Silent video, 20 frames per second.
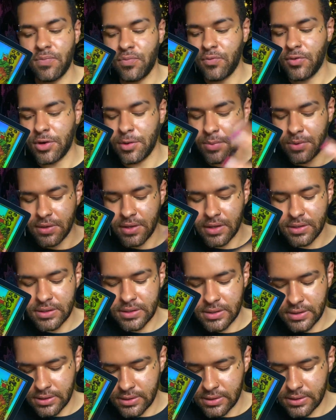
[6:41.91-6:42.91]
When you put that
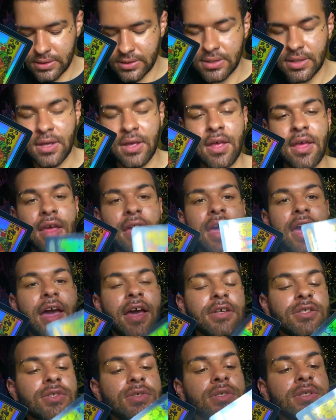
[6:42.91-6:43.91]
distance,
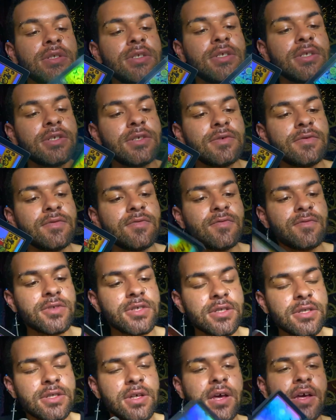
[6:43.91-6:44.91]
as you continue
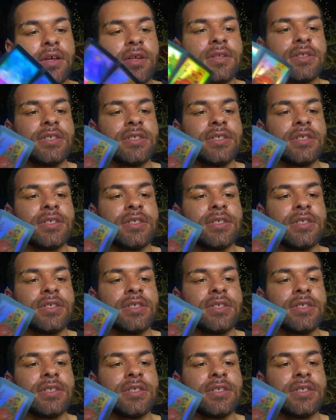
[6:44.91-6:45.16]
uh,